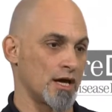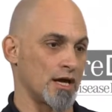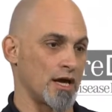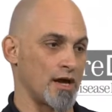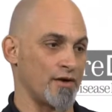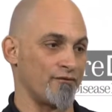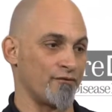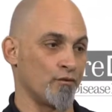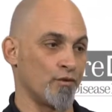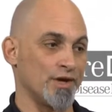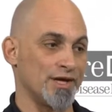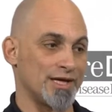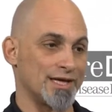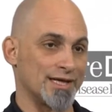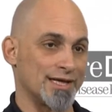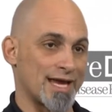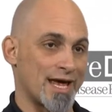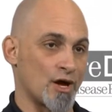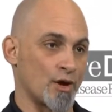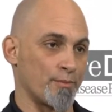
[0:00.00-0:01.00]
if we
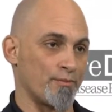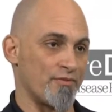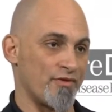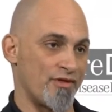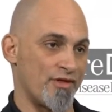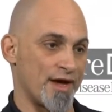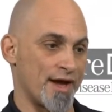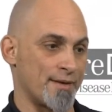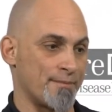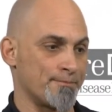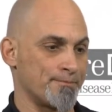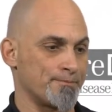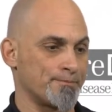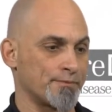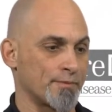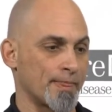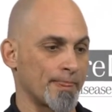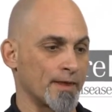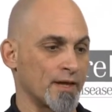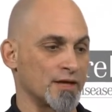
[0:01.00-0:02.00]
can help them
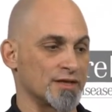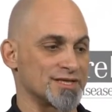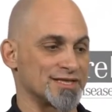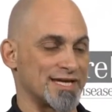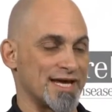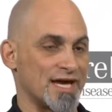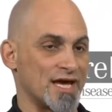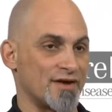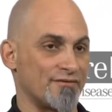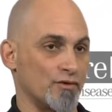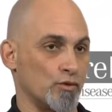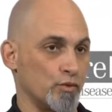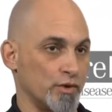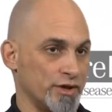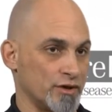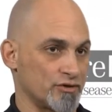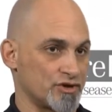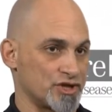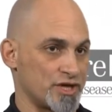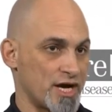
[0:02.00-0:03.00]
stay out of a
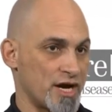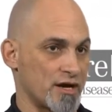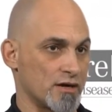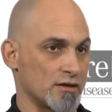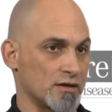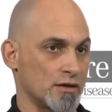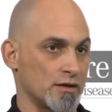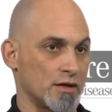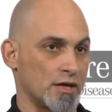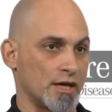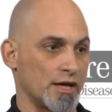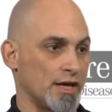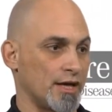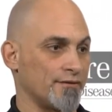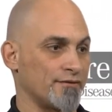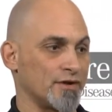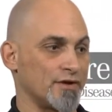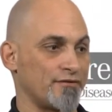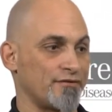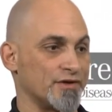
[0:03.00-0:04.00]
wheelchair,
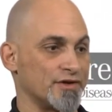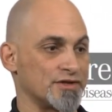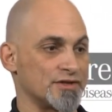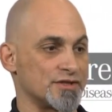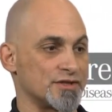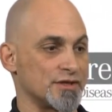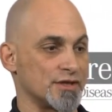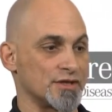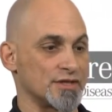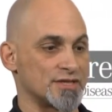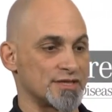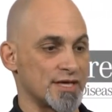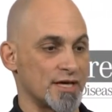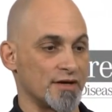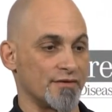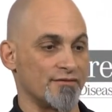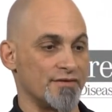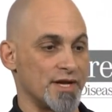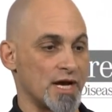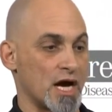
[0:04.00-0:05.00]
even if it's instead
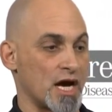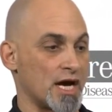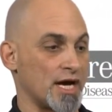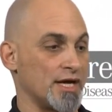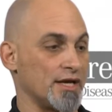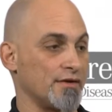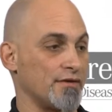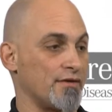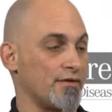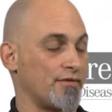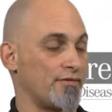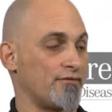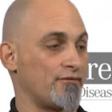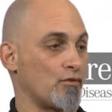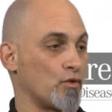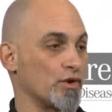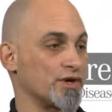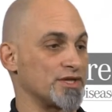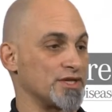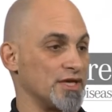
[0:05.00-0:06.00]
of 9,
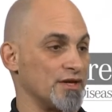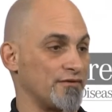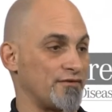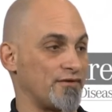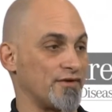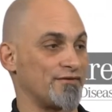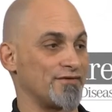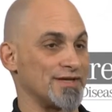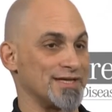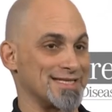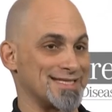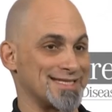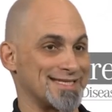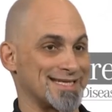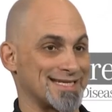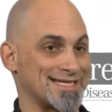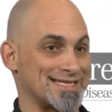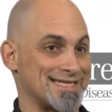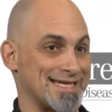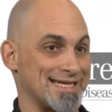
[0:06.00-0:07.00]
14, 15,
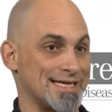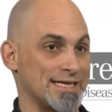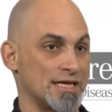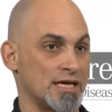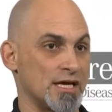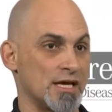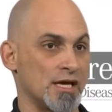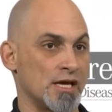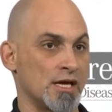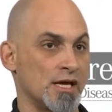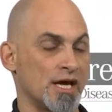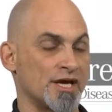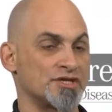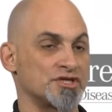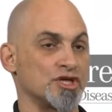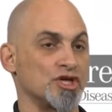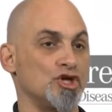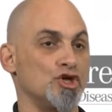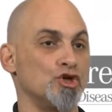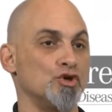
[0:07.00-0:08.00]
16,
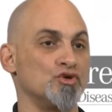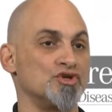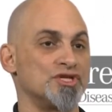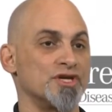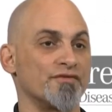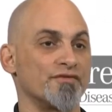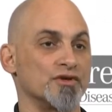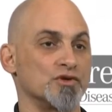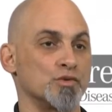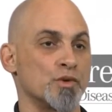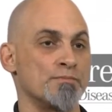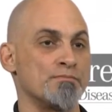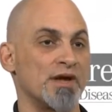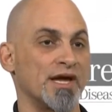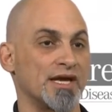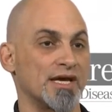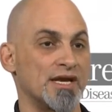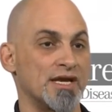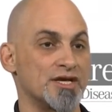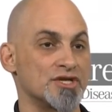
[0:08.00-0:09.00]
that's a huge difference. We're
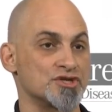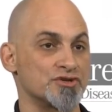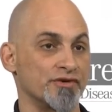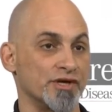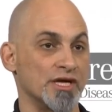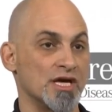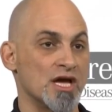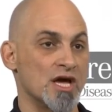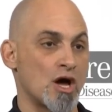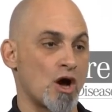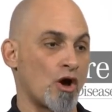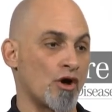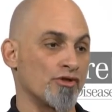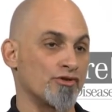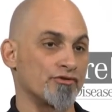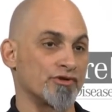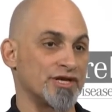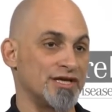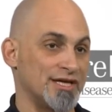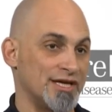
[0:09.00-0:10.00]
making history.
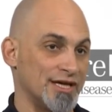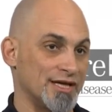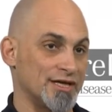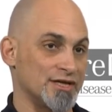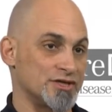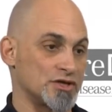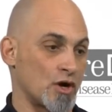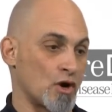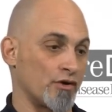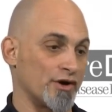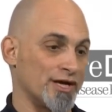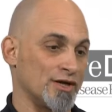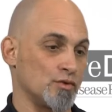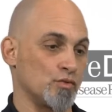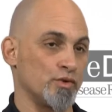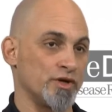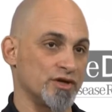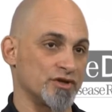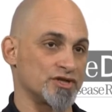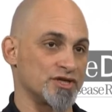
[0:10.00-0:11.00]
Other kids are in
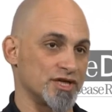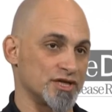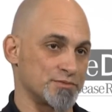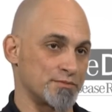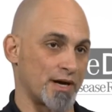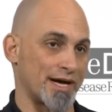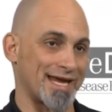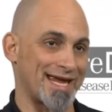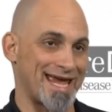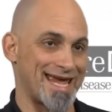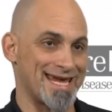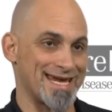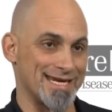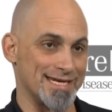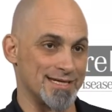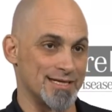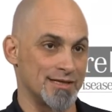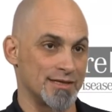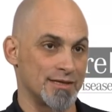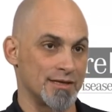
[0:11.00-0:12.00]
wheelchairs by
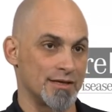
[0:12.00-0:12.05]
eight.